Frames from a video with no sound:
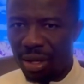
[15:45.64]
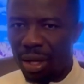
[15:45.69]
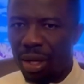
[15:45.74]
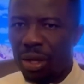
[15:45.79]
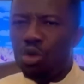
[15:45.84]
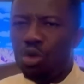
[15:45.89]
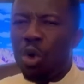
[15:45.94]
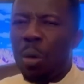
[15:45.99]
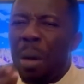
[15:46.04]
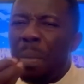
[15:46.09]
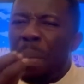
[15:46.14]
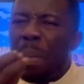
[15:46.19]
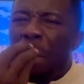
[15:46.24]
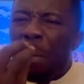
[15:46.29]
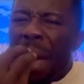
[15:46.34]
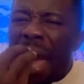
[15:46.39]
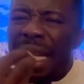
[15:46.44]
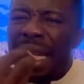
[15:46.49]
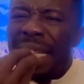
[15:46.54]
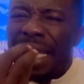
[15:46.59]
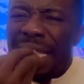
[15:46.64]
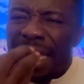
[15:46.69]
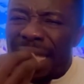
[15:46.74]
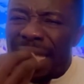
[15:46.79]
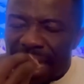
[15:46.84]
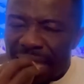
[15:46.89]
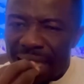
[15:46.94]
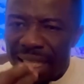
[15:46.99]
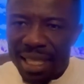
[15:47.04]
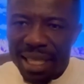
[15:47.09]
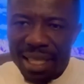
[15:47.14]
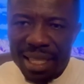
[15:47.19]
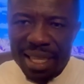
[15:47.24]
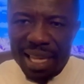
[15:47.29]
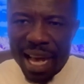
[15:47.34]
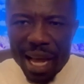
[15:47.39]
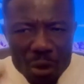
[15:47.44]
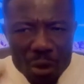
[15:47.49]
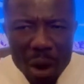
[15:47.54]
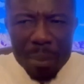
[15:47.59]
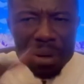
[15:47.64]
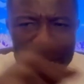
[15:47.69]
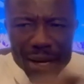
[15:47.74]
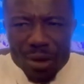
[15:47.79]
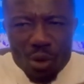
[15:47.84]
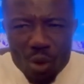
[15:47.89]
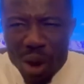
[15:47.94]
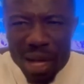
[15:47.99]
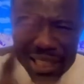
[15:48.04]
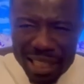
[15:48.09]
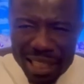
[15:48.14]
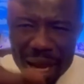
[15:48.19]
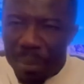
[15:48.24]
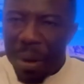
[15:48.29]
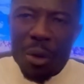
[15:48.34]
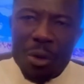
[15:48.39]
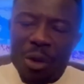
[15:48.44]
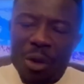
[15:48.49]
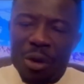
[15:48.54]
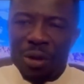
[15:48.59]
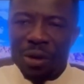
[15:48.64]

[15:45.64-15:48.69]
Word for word: You'll be prepared in tea. I know a brand of once Yamaw.